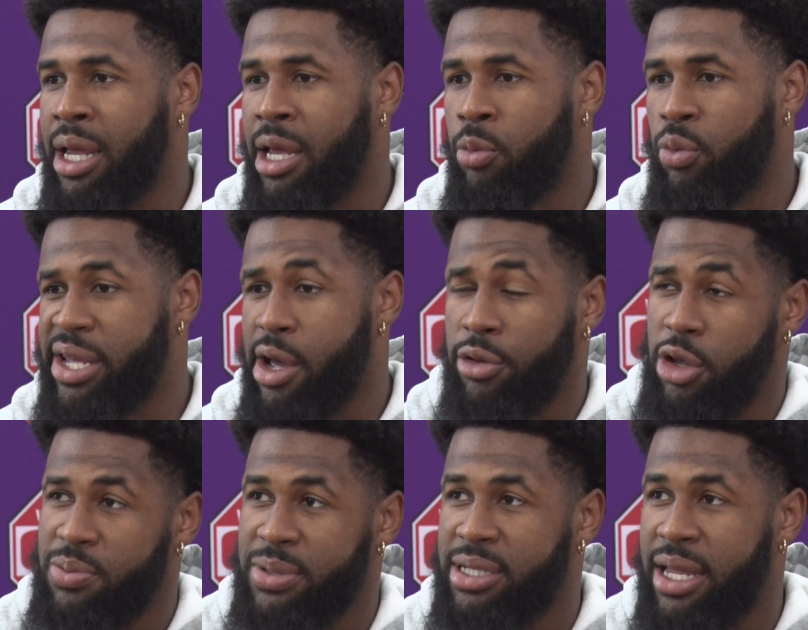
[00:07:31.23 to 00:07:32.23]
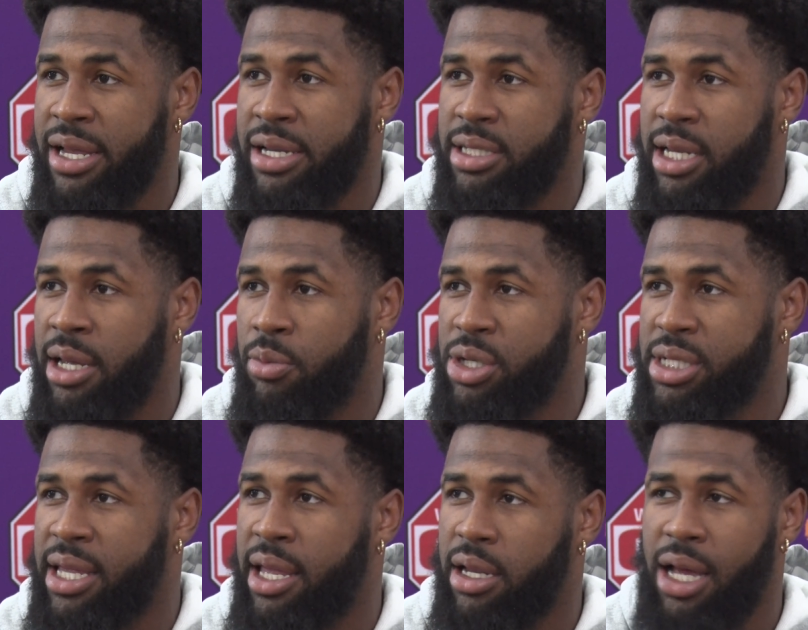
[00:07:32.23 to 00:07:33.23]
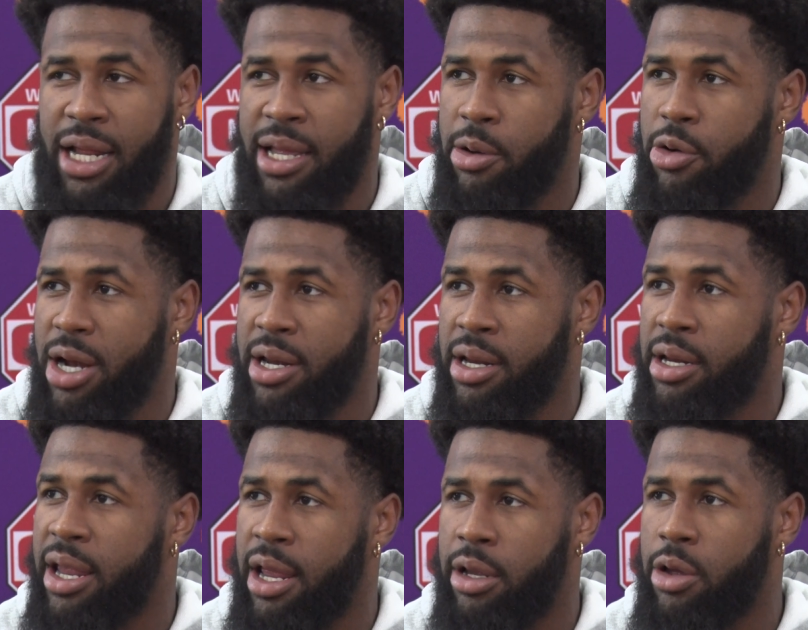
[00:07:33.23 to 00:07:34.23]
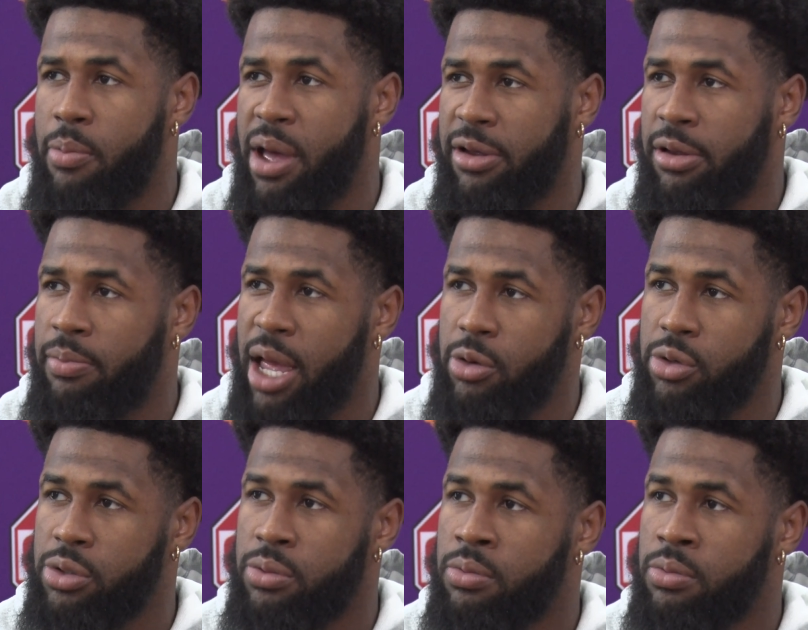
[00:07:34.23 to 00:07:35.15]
and we own those mistakes, and we just got to get corrected and can't go backwards.